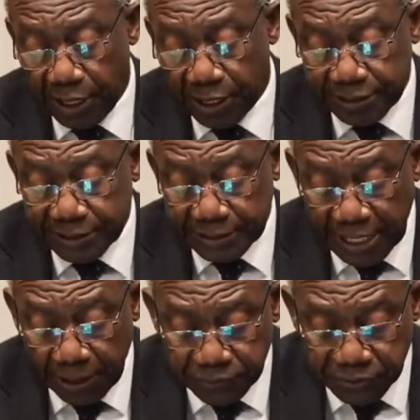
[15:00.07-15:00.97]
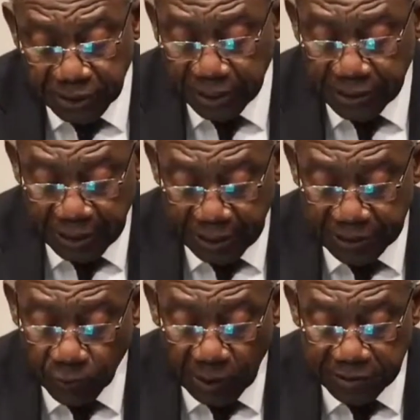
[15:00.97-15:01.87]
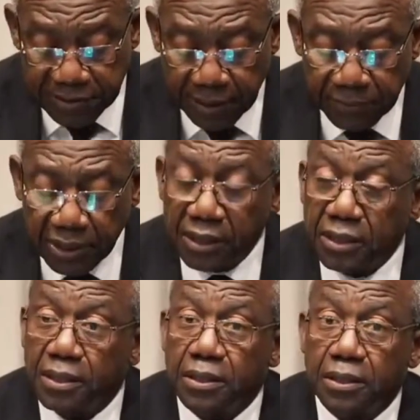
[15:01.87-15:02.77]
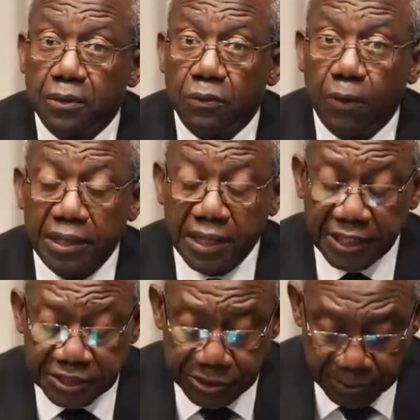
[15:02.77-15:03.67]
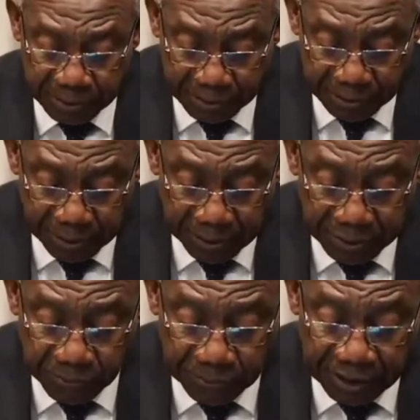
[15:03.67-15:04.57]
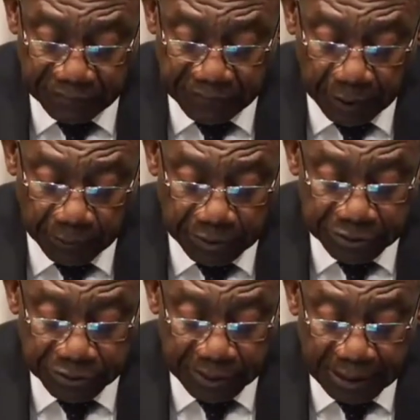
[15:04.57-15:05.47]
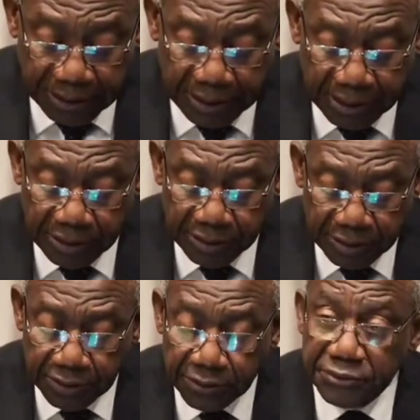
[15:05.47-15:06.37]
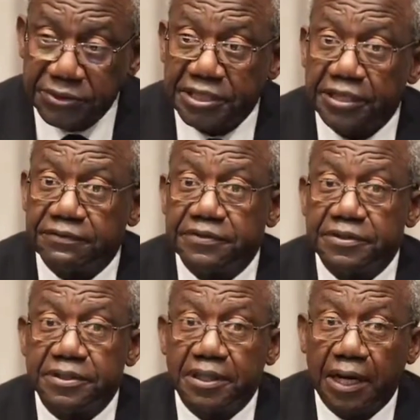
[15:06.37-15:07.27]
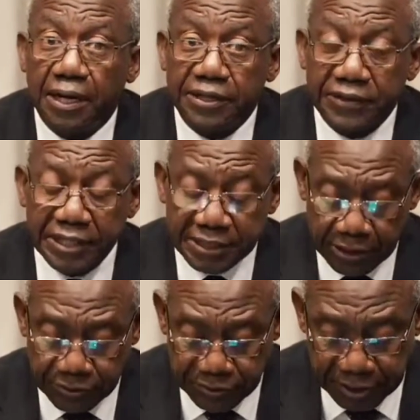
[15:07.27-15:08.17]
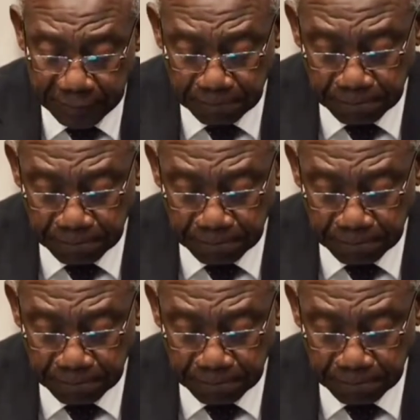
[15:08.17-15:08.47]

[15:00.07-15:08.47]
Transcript: Let us come together as one Zambia, one nation, to bid farewell to a leader who served our great country.